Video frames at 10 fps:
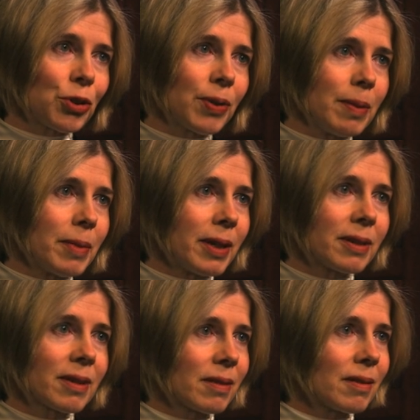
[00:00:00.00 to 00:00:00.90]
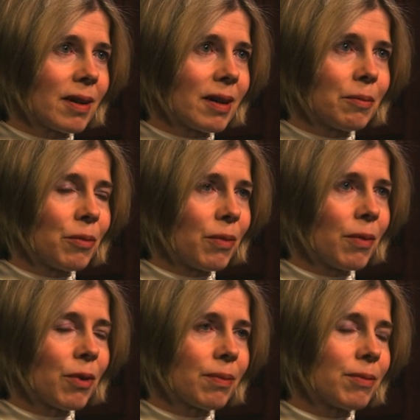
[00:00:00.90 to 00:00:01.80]
treatment, um,
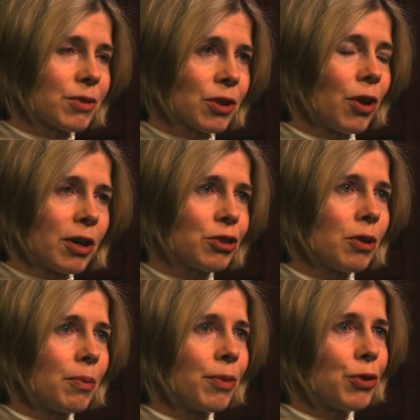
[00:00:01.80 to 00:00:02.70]
so long-term